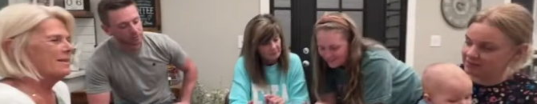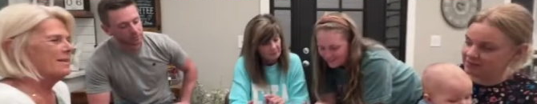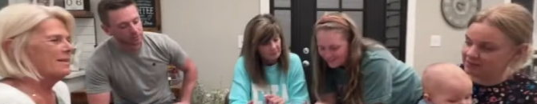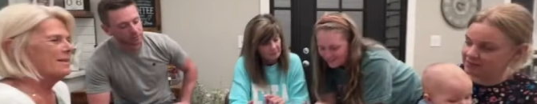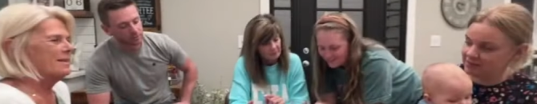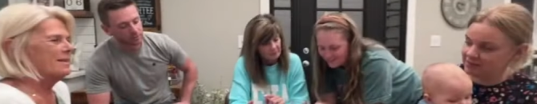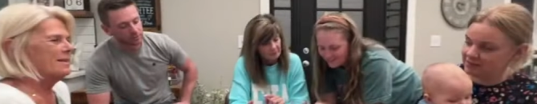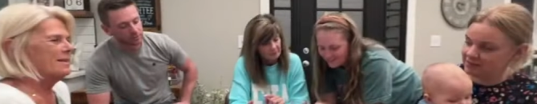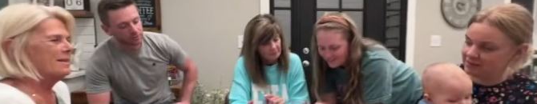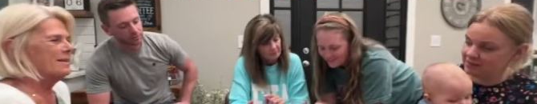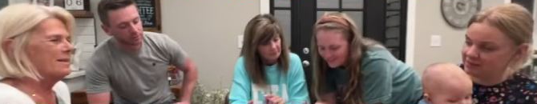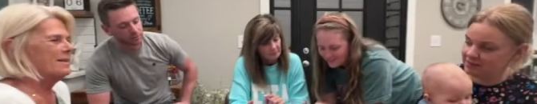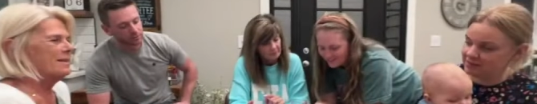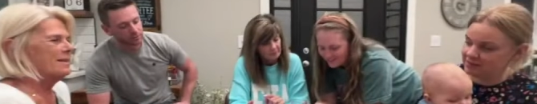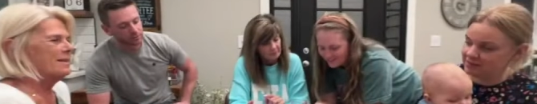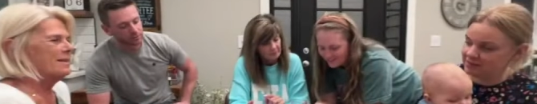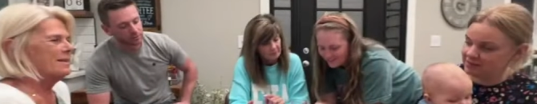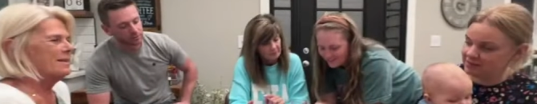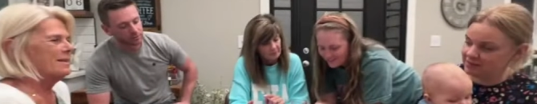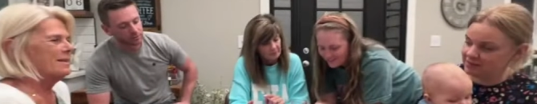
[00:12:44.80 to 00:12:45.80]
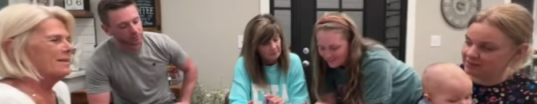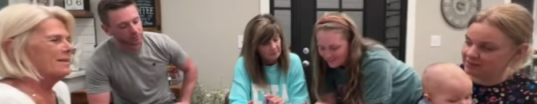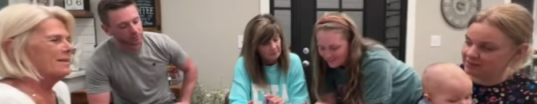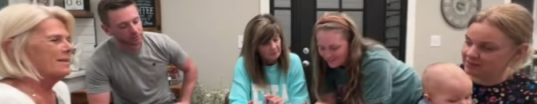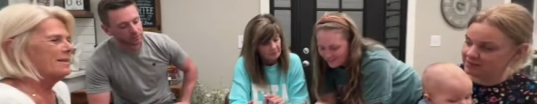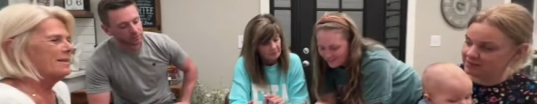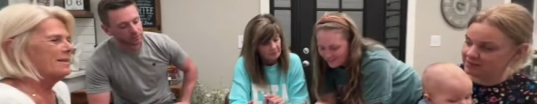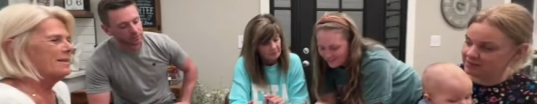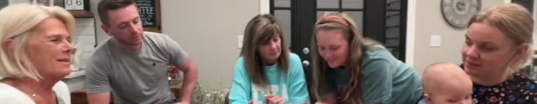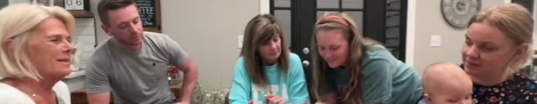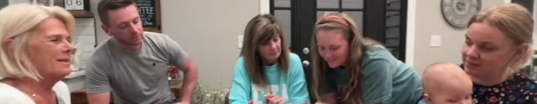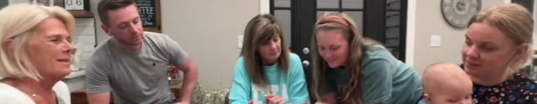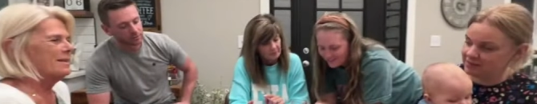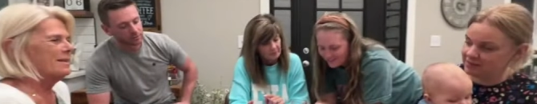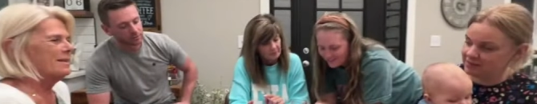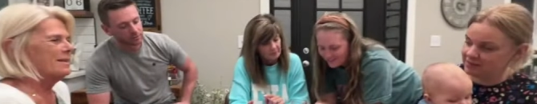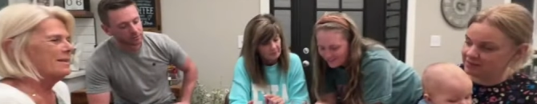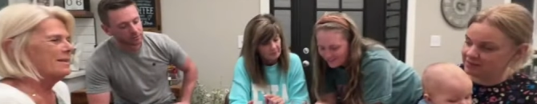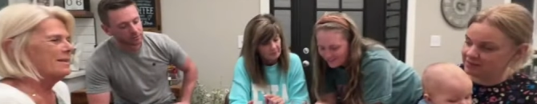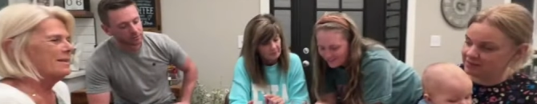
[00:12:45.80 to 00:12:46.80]

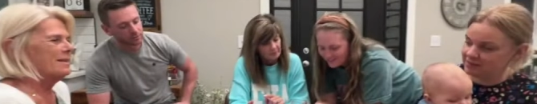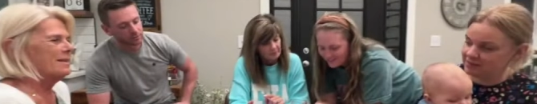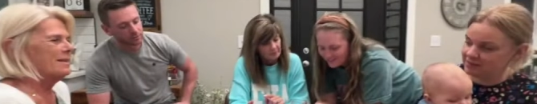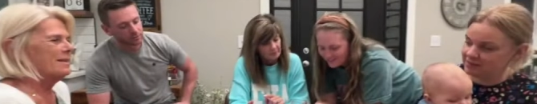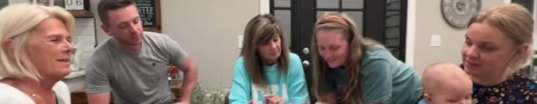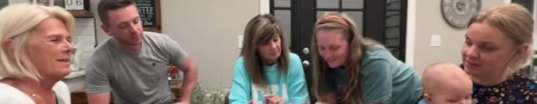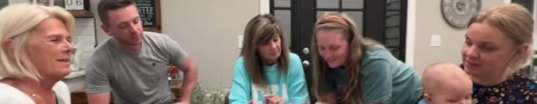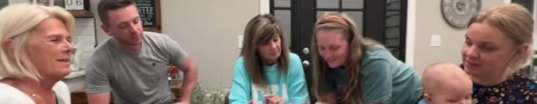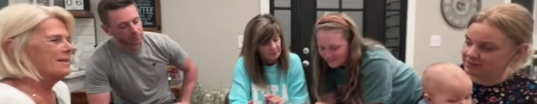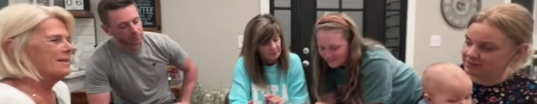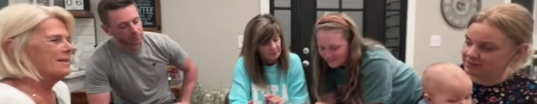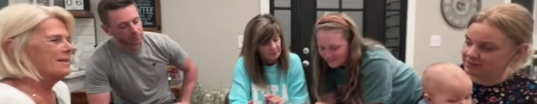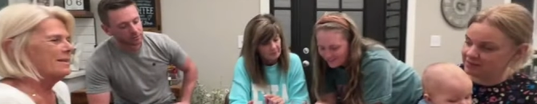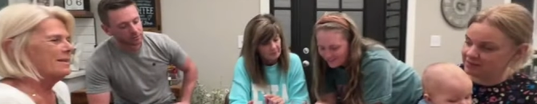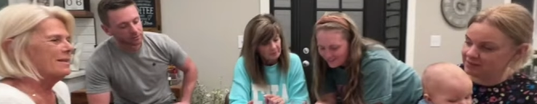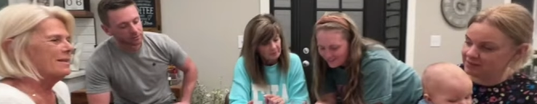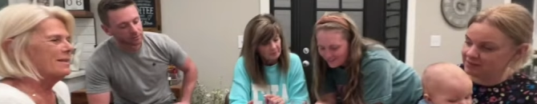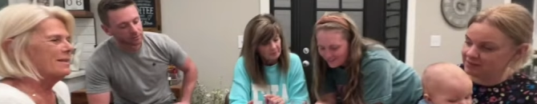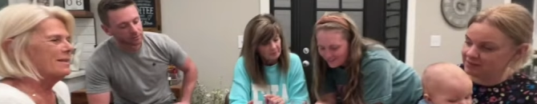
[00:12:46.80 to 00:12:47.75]
No one is speaking in this clip.